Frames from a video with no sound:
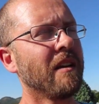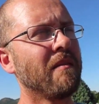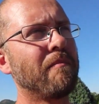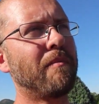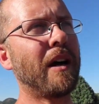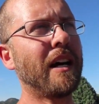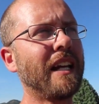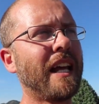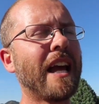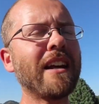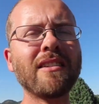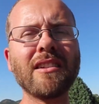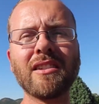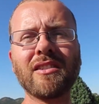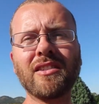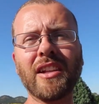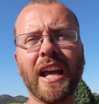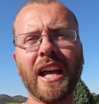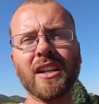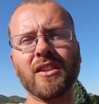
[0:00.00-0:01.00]
But as it
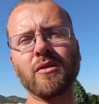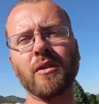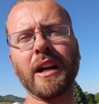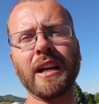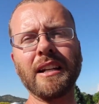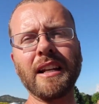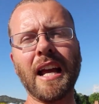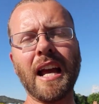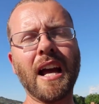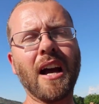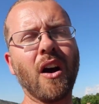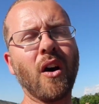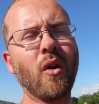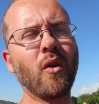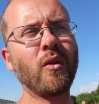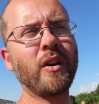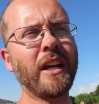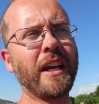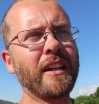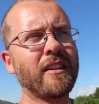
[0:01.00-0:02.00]
stands right
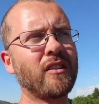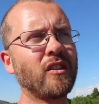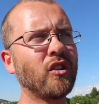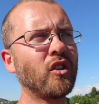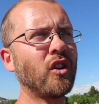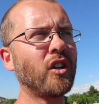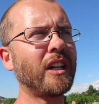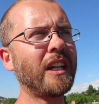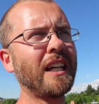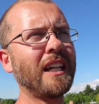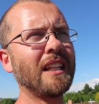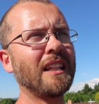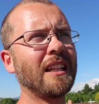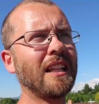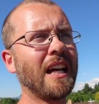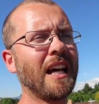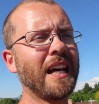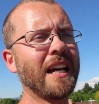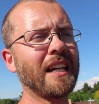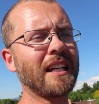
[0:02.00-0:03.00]
now, it's looking
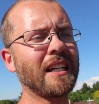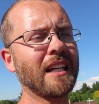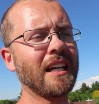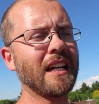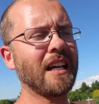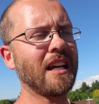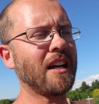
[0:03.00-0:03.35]
like